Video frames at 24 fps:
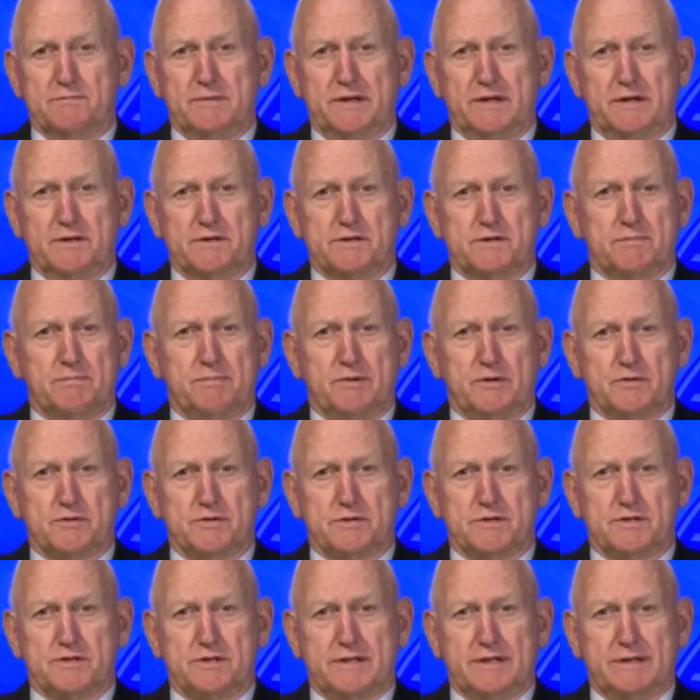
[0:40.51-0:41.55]
Men are supposed
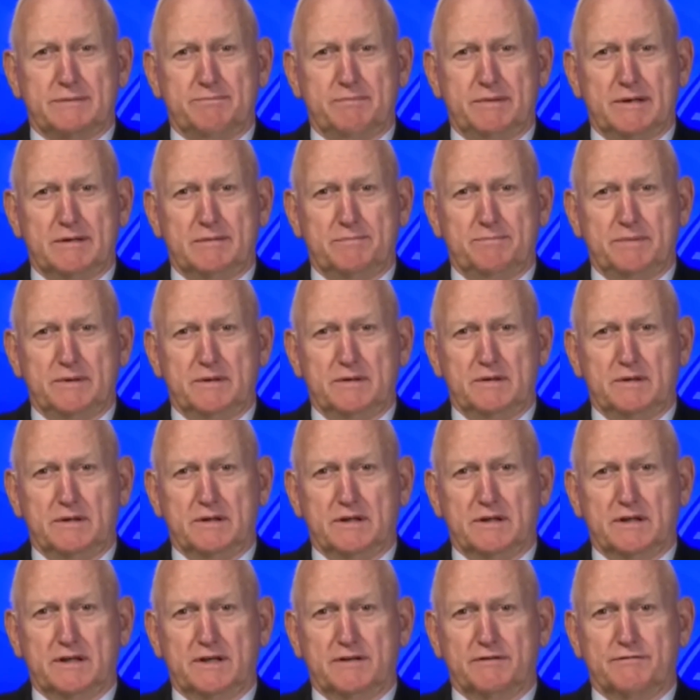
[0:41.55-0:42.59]
to step up and
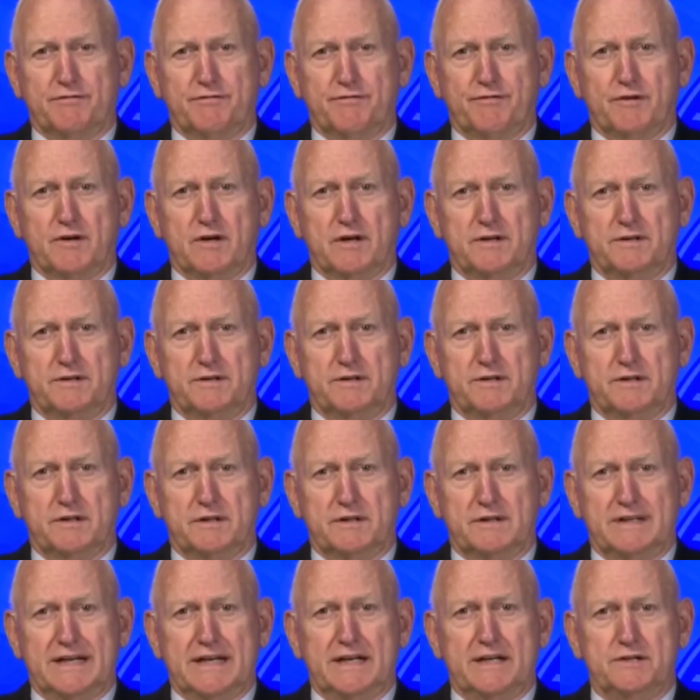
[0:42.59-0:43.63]
uh, confront
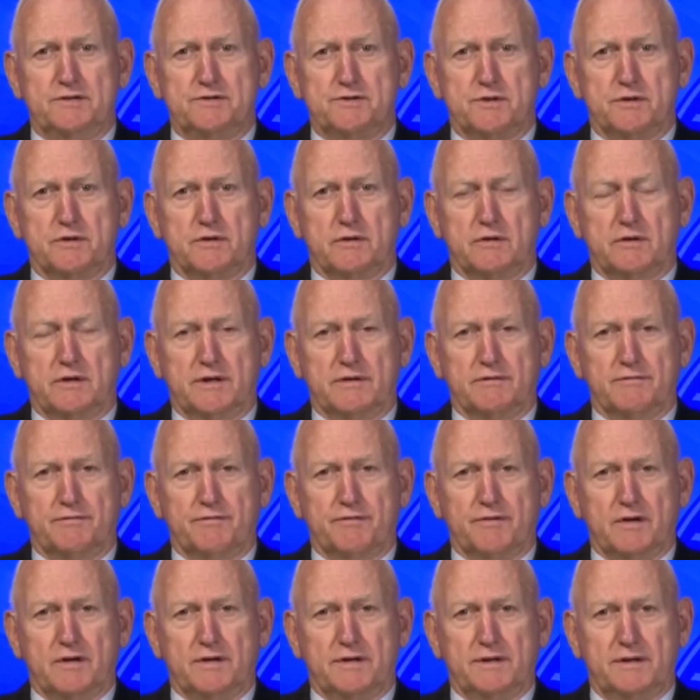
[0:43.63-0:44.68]
uh, danger,
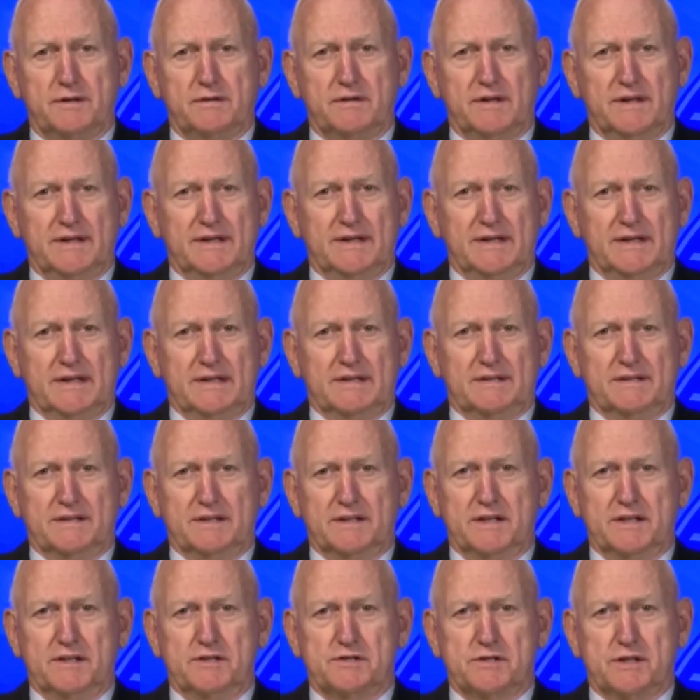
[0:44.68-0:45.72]
confront
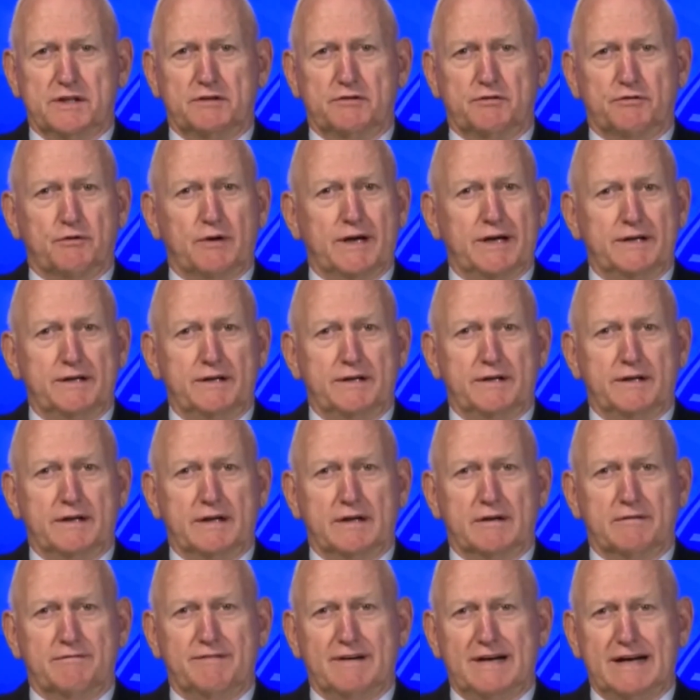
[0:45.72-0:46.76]
things that threaten
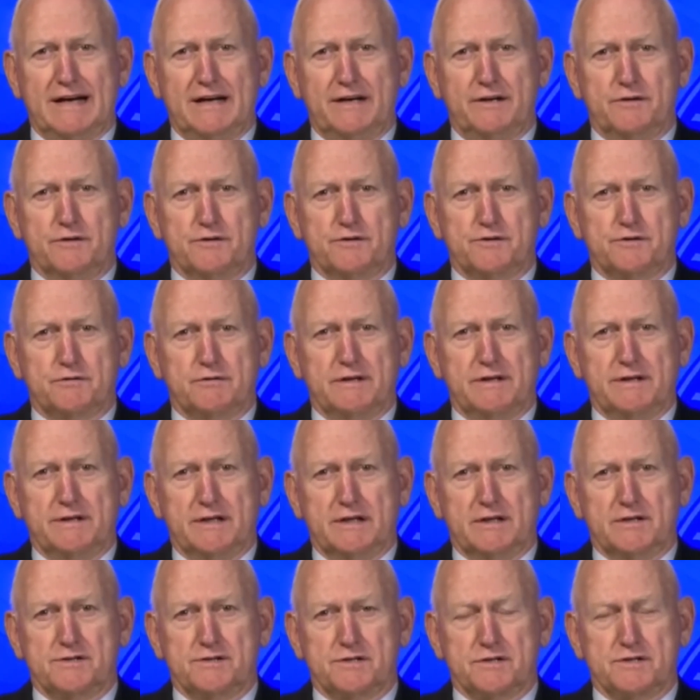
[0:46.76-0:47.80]
our values,
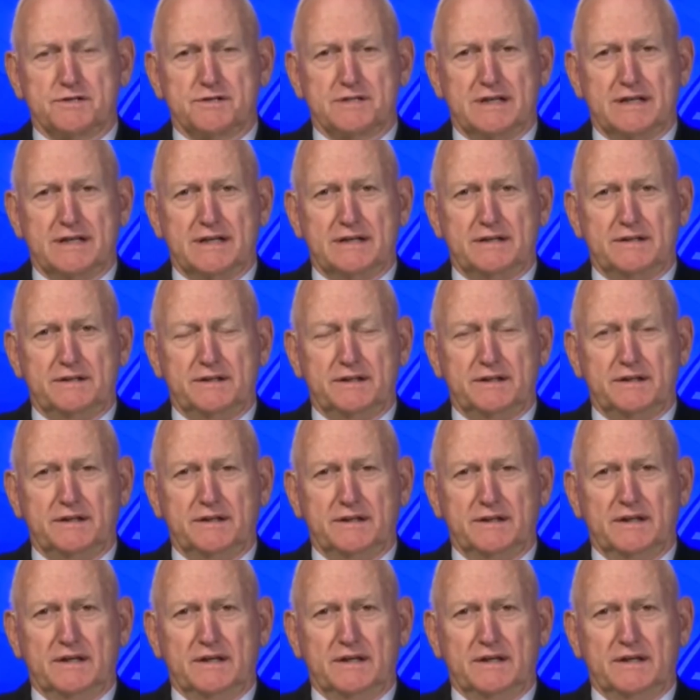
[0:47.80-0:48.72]
threaten our society.